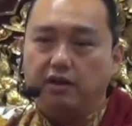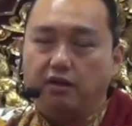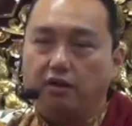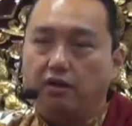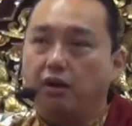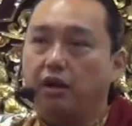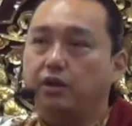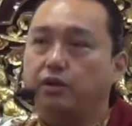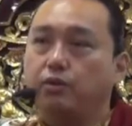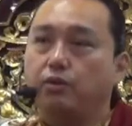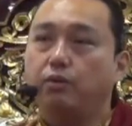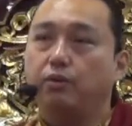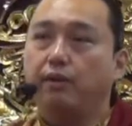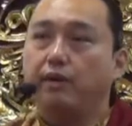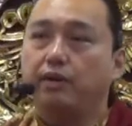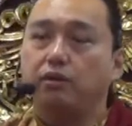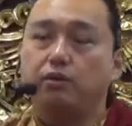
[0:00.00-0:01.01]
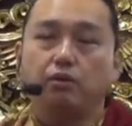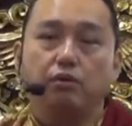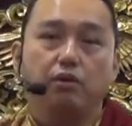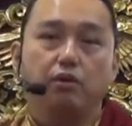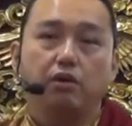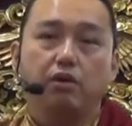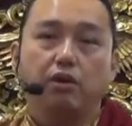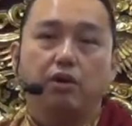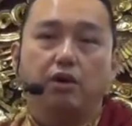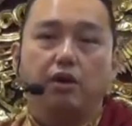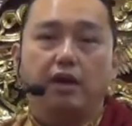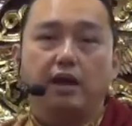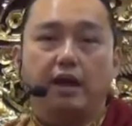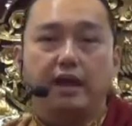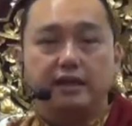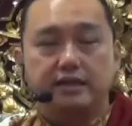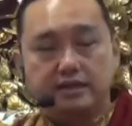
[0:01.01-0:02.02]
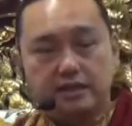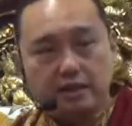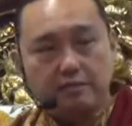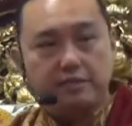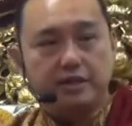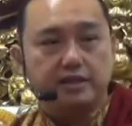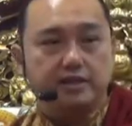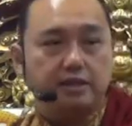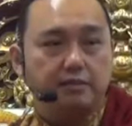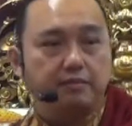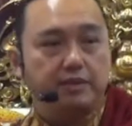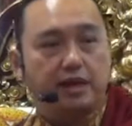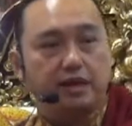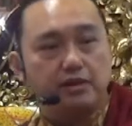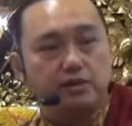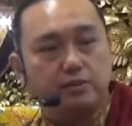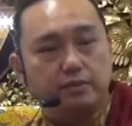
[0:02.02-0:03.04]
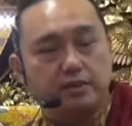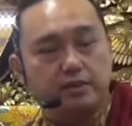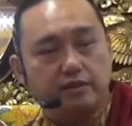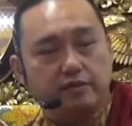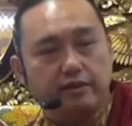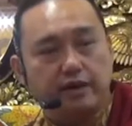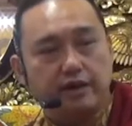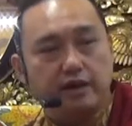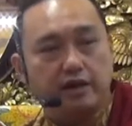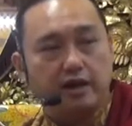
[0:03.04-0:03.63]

Or are you going to accept that sometimes we surrender